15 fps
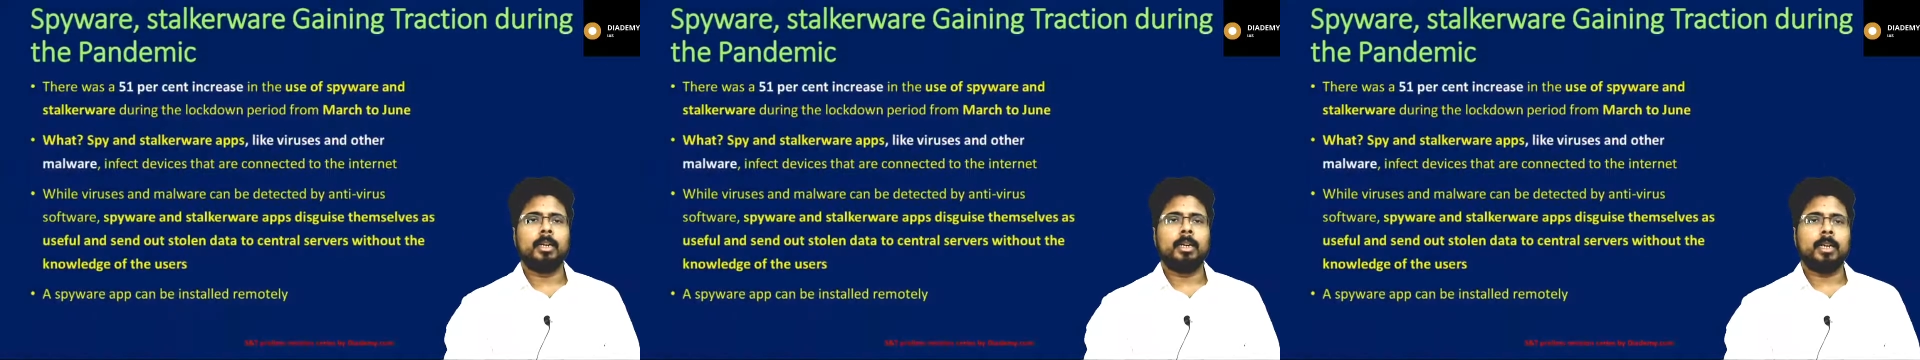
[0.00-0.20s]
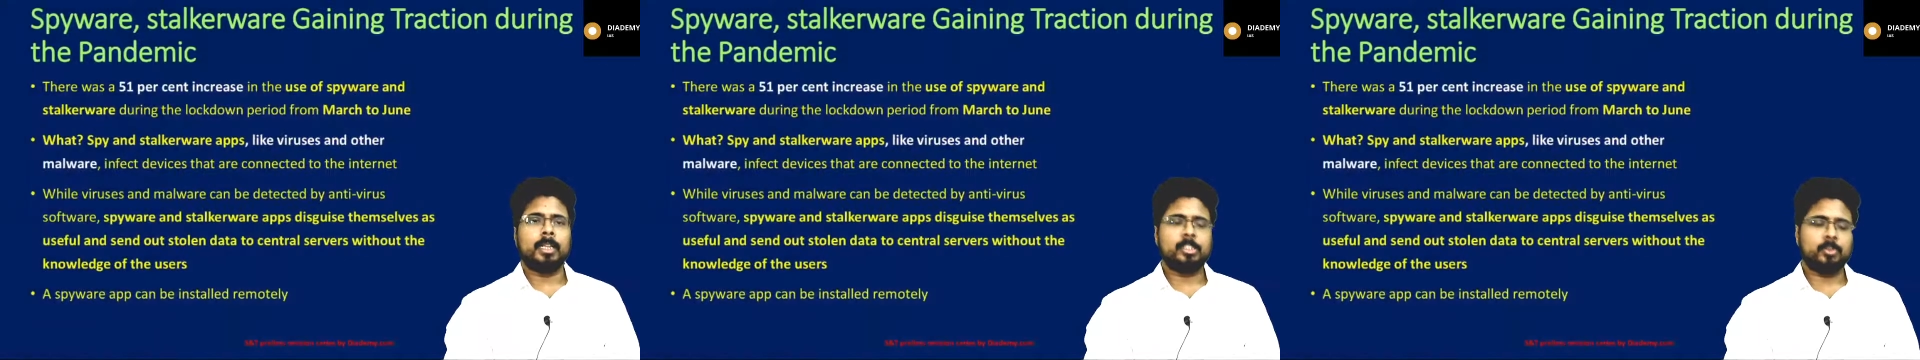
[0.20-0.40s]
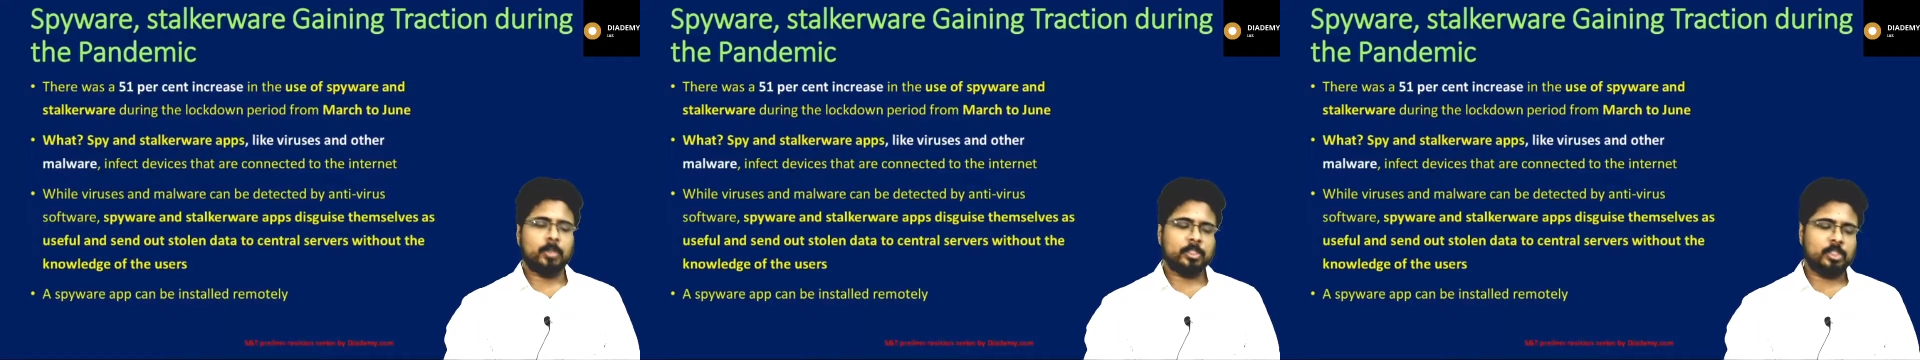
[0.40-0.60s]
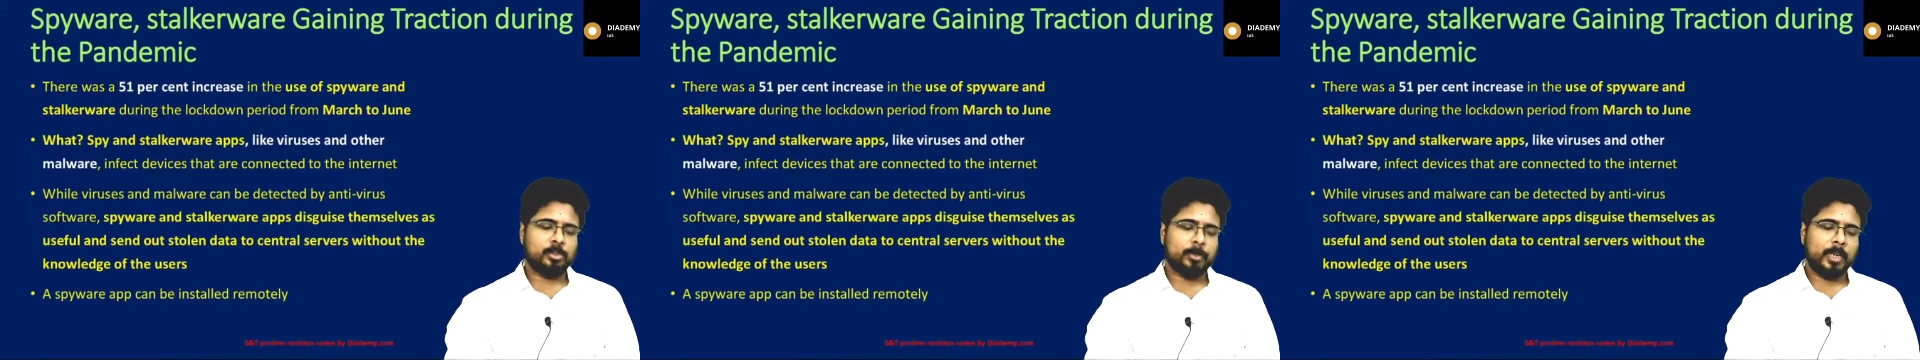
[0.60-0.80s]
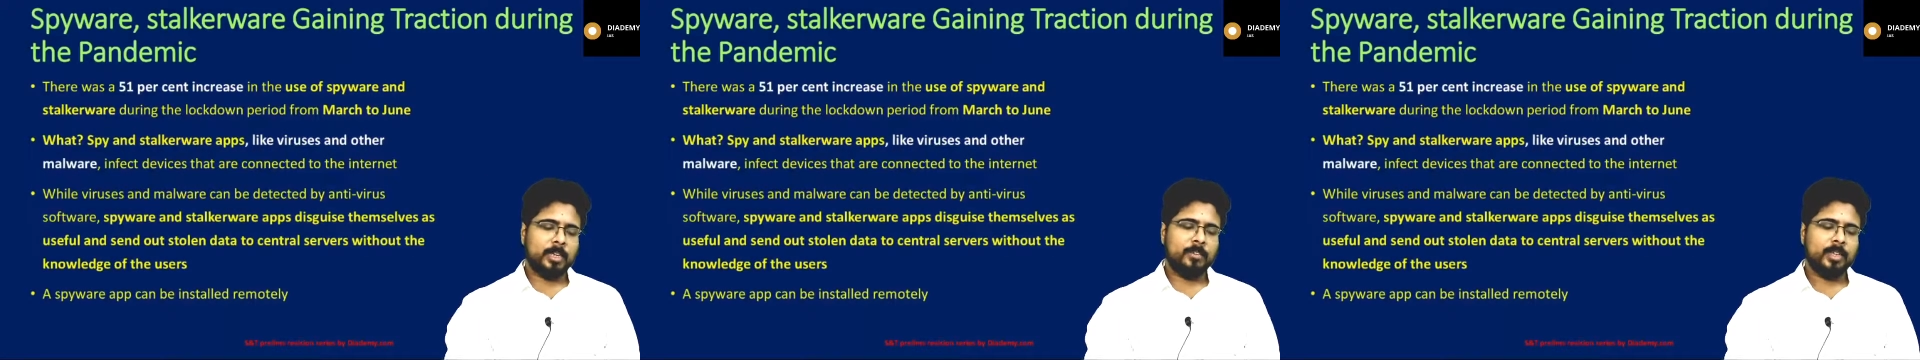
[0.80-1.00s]
Next one,
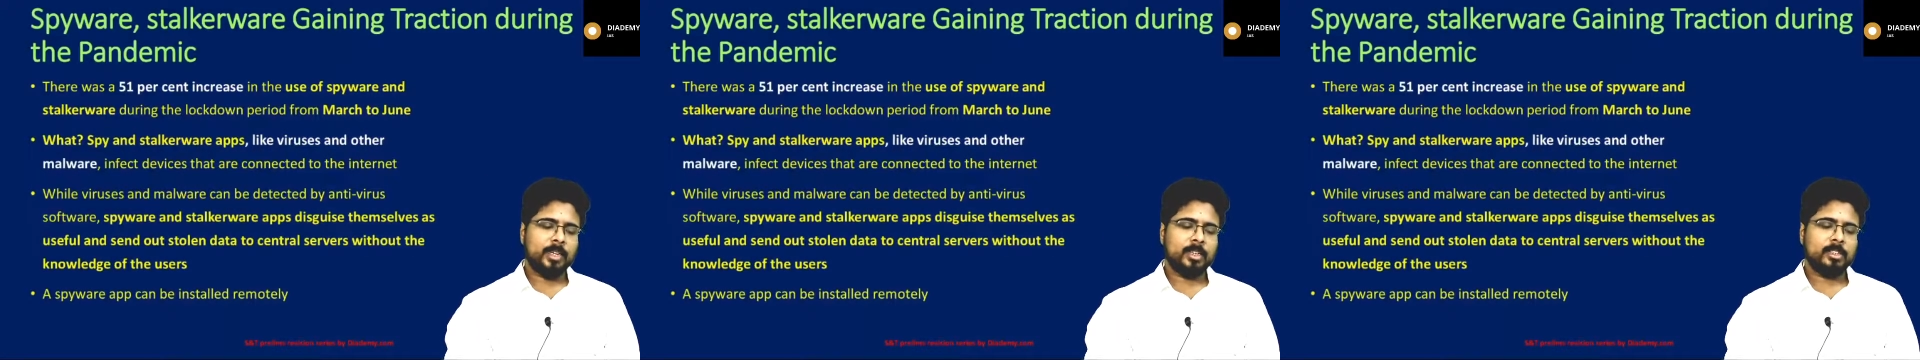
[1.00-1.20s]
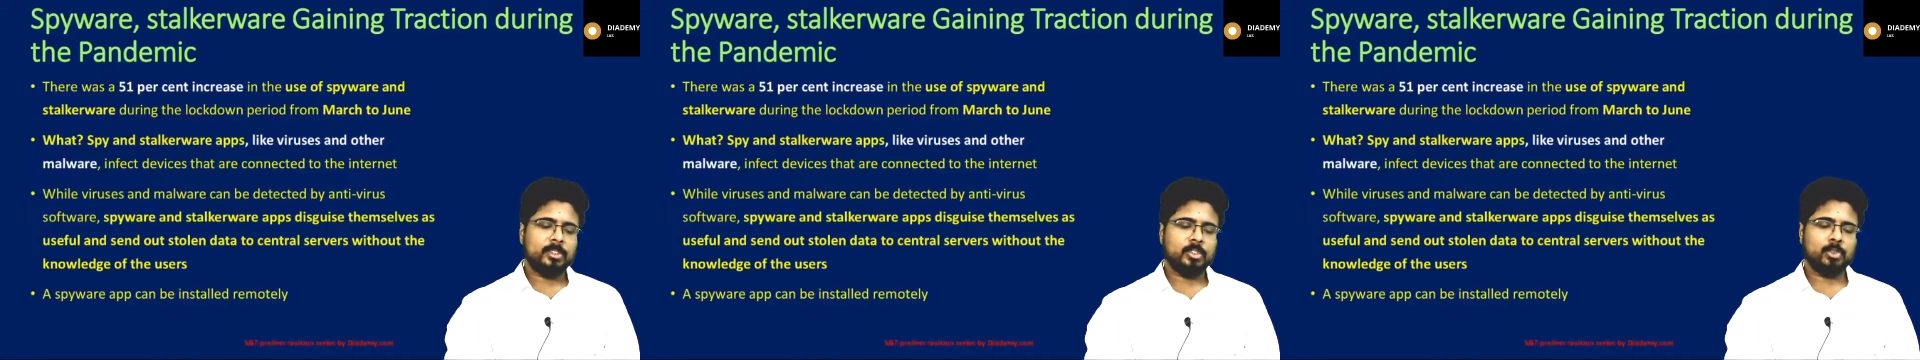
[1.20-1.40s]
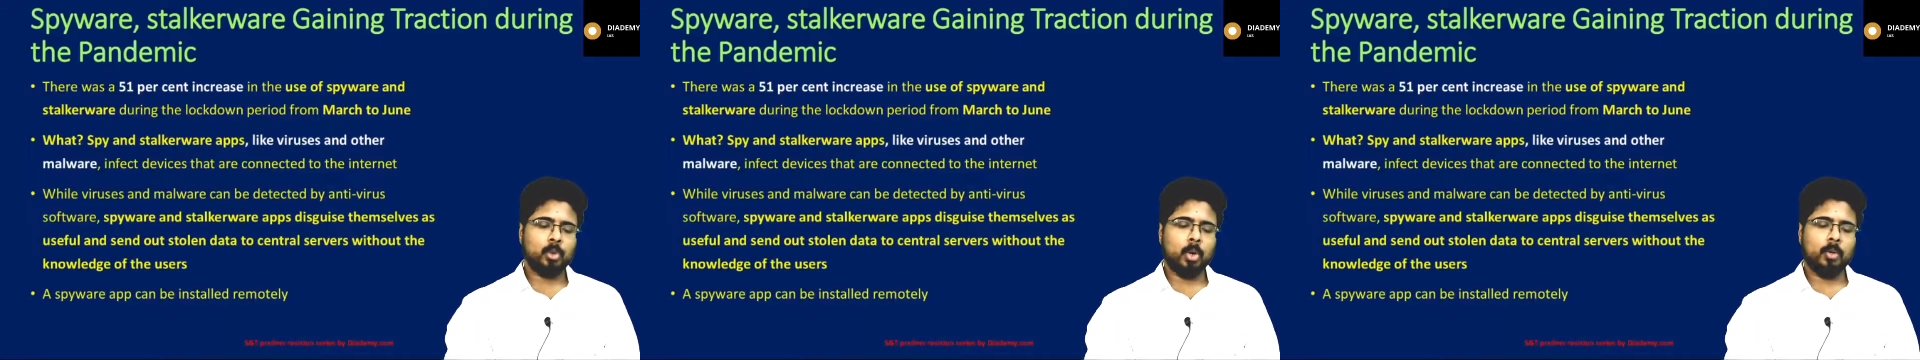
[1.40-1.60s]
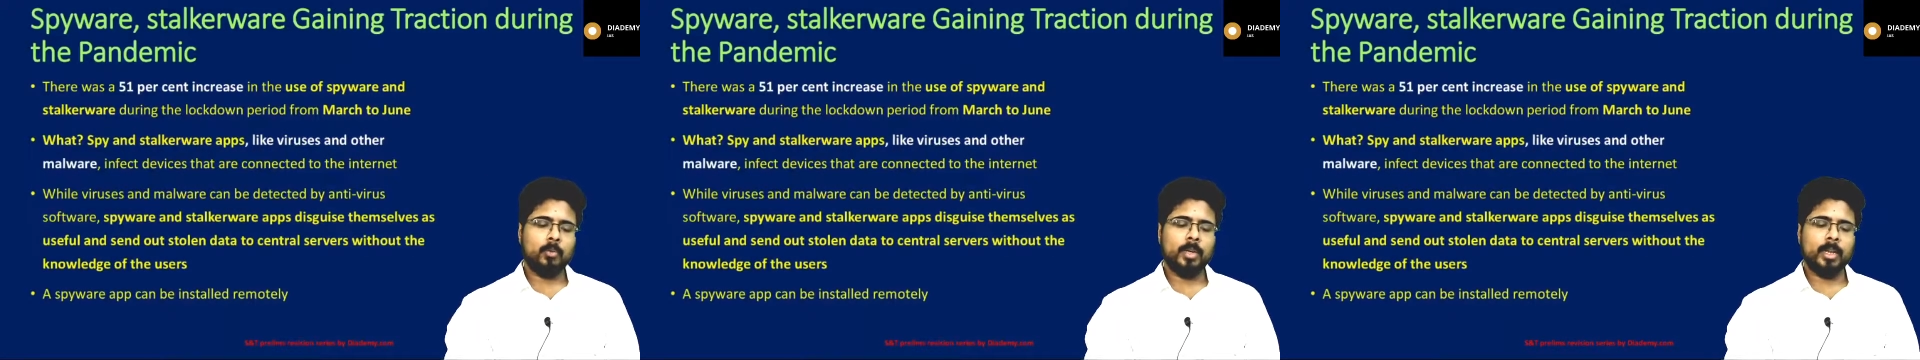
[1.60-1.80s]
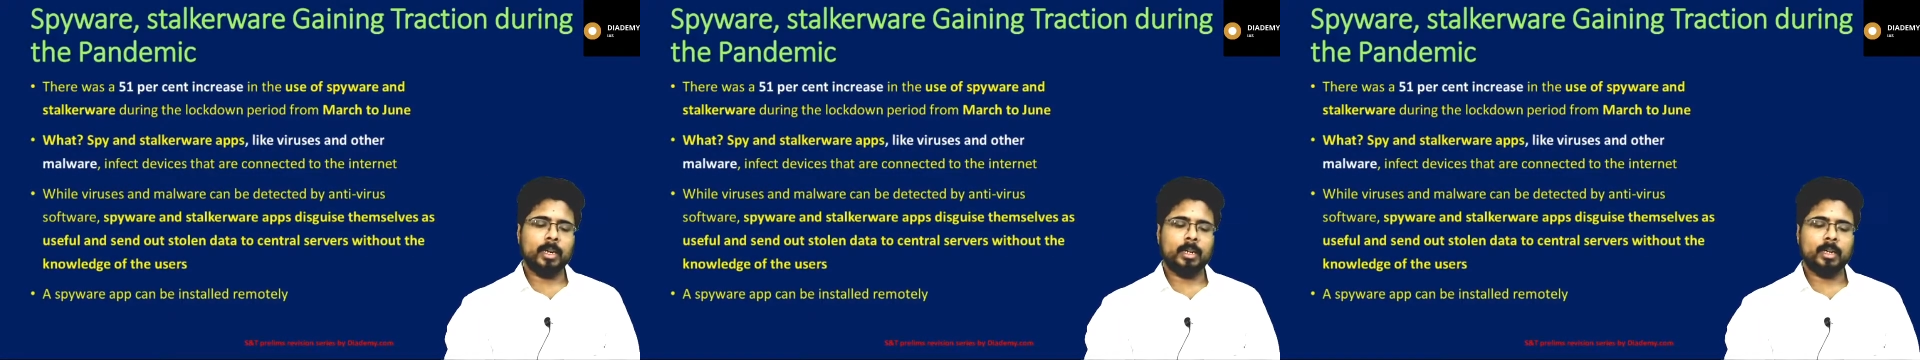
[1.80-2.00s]
spyware,
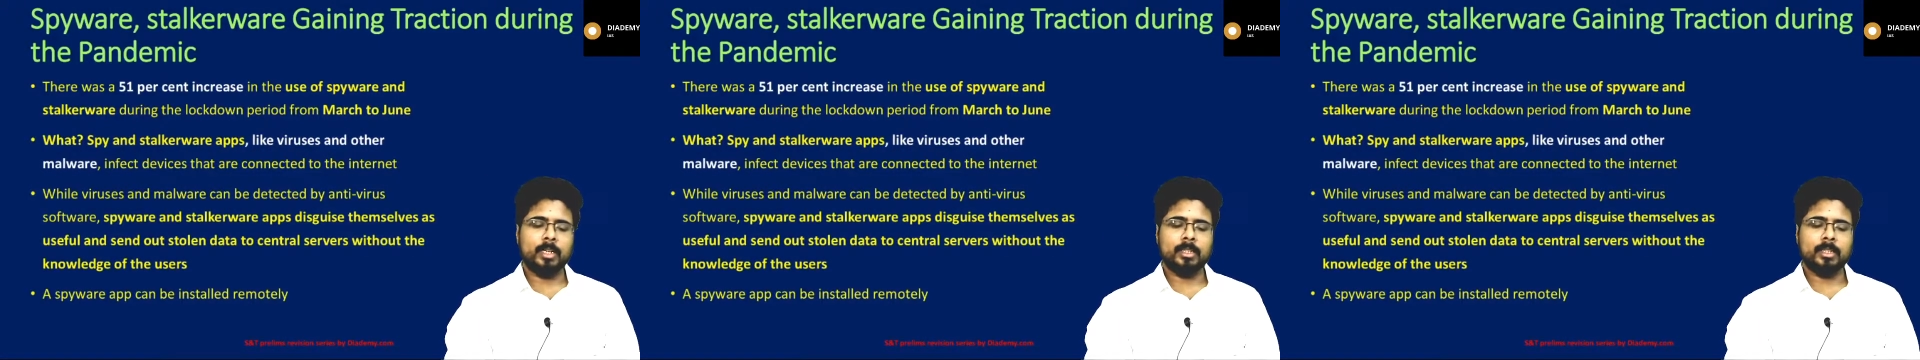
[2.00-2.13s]
stalkware.